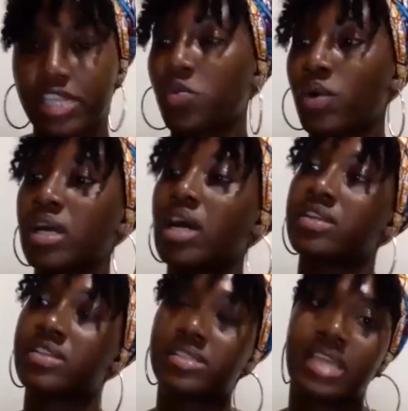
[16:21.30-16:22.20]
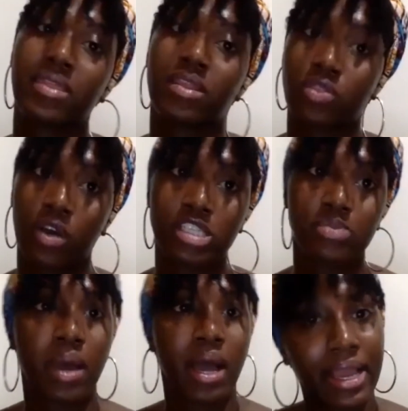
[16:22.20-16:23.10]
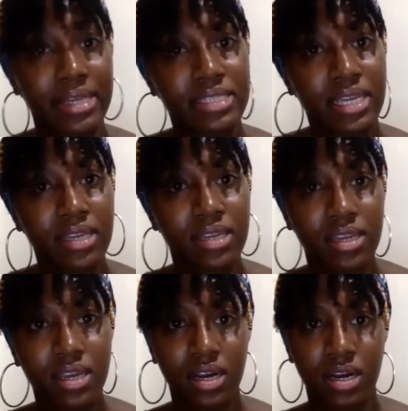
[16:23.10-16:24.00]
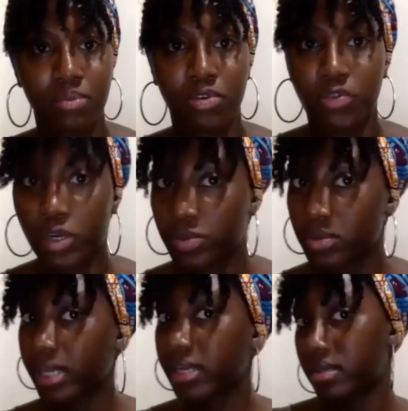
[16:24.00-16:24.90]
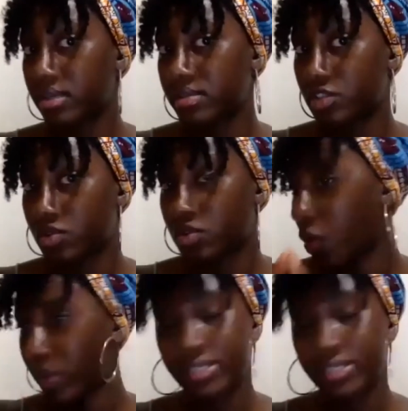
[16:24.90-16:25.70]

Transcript: want to understand the thoughts behind it before you like go into